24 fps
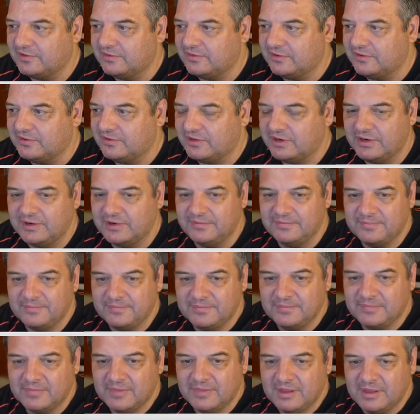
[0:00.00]
0,
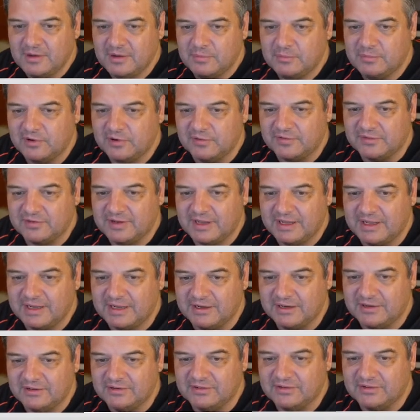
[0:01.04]
profit
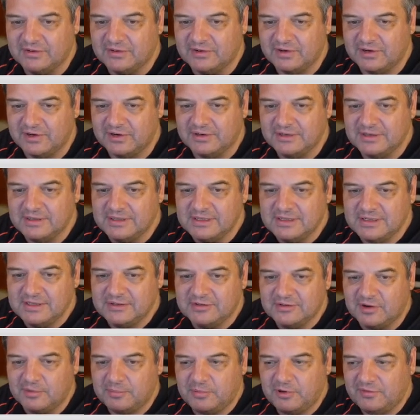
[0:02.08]
taking 0.
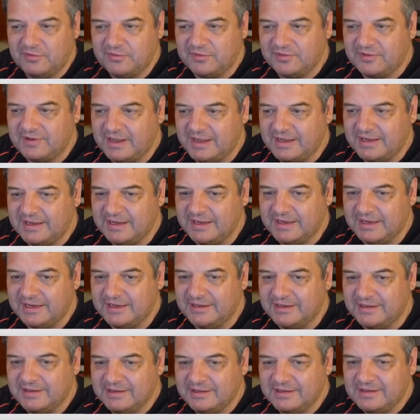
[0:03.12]
So the profit
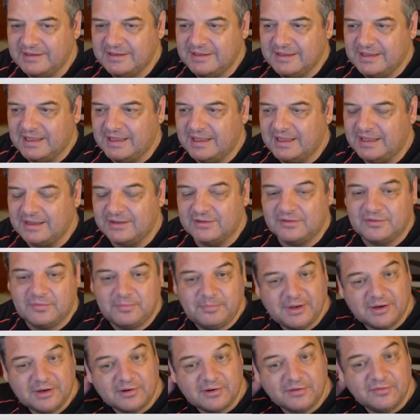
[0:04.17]
taking is a
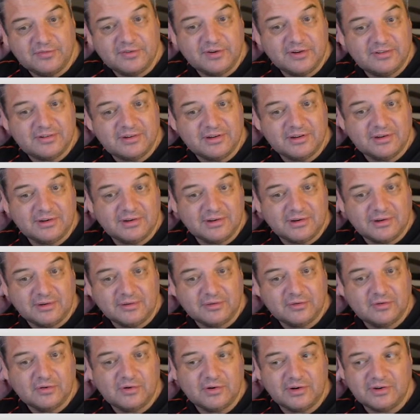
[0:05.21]
bit confusing in the
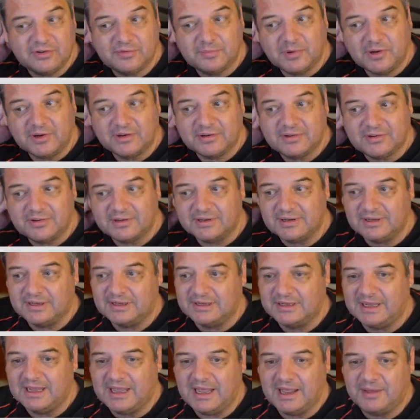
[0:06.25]
CoinSpot
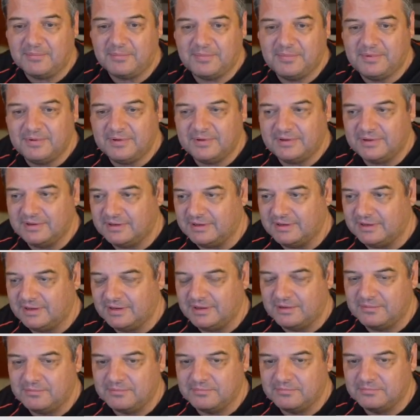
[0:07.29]
app,
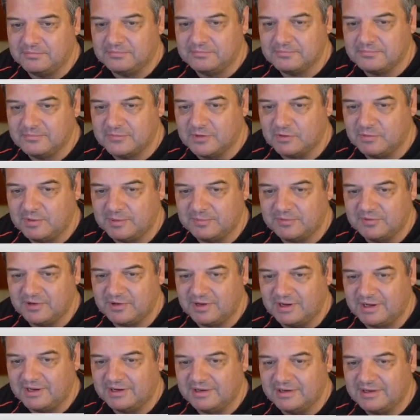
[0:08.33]
the
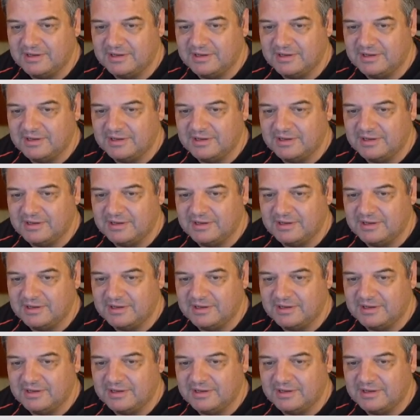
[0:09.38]
website.